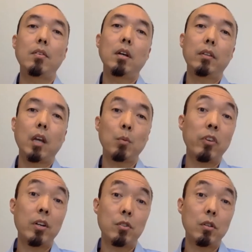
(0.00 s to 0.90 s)
healthcare
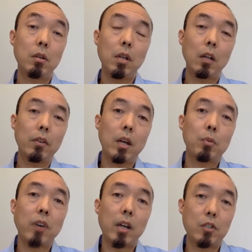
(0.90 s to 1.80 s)

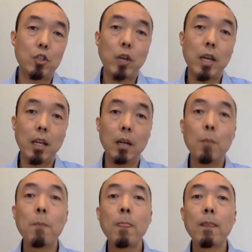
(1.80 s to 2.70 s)
providers in training,
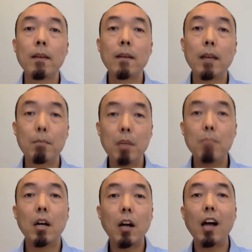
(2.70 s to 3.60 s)
can be
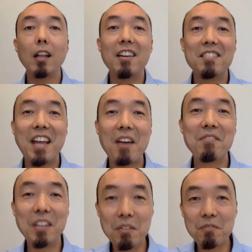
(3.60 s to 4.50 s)
better allies and
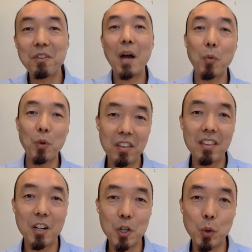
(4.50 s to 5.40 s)
advocates for that work that
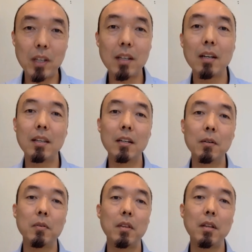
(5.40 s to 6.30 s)
they're doing.
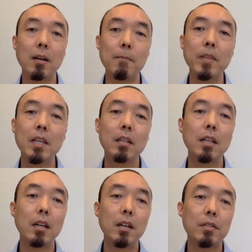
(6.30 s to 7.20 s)

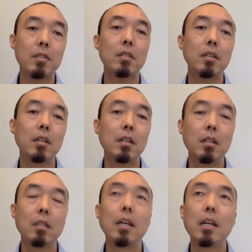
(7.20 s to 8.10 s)
Let us
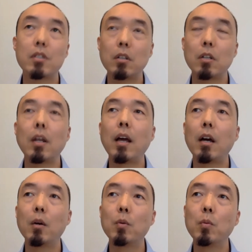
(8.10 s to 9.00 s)
learn
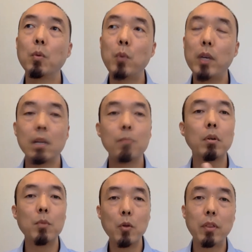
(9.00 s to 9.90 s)
how we can
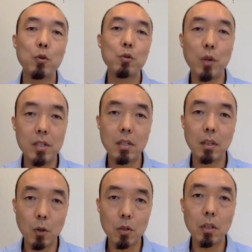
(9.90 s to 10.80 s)
promote those voices
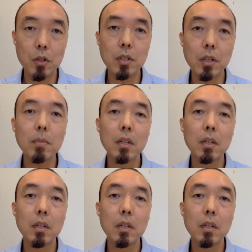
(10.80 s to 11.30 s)
and those leadership,